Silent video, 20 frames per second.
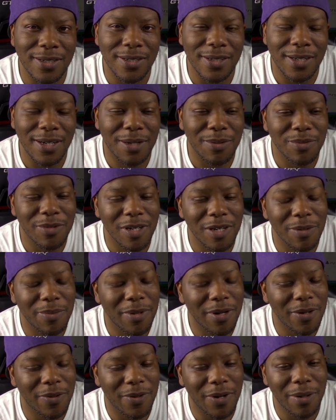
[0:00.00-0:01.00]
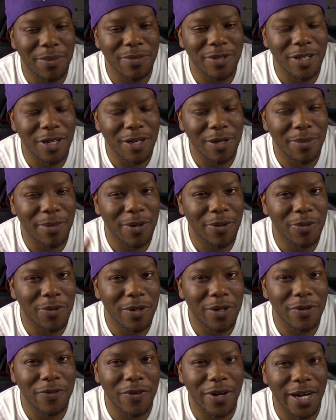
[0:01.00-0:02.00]
And I'm talking about I'm gonna talk about
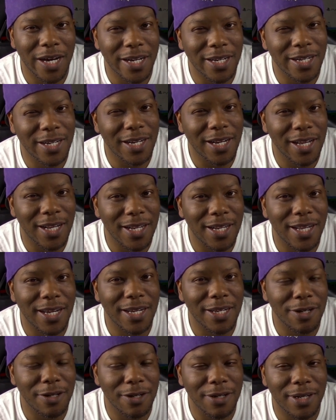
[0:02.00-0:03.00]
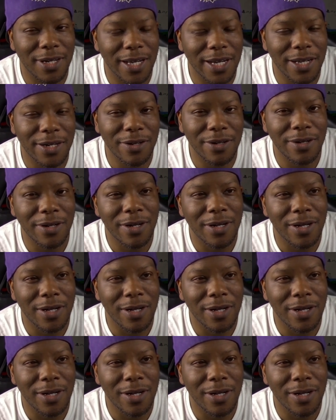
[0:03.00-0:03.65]
one route I did not like later,